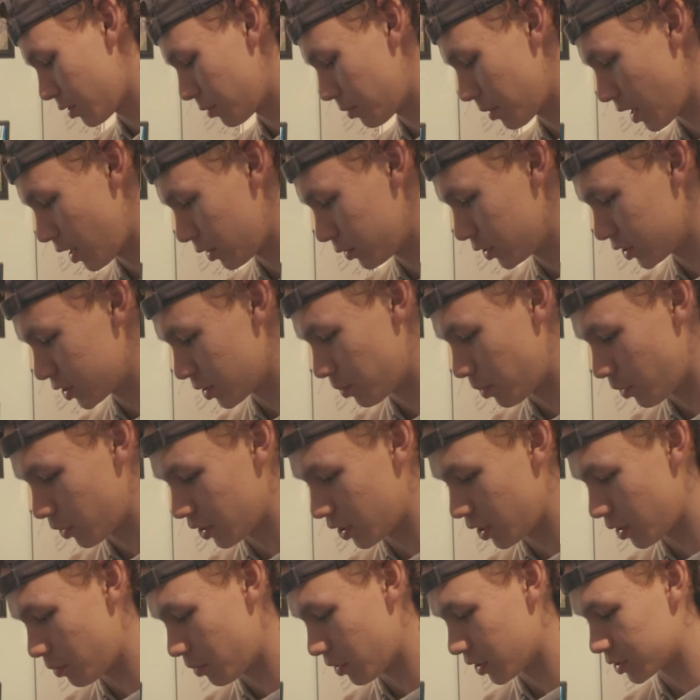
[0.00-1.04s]
telling me how
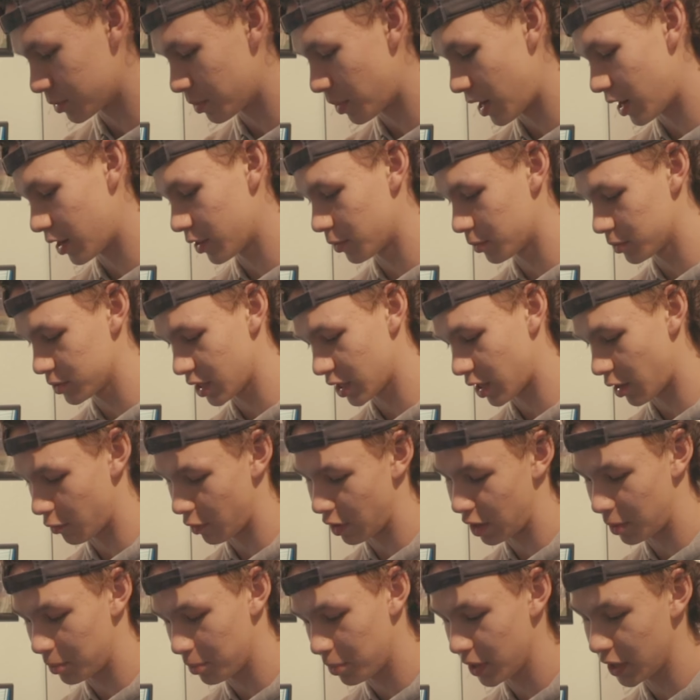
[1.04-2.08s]
disappointed he was about how there was like a
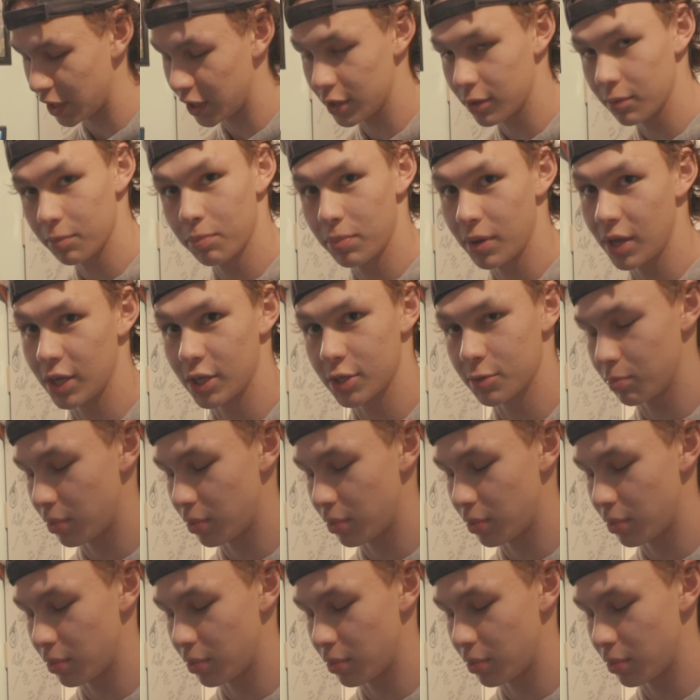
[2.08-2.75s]
random pink, pink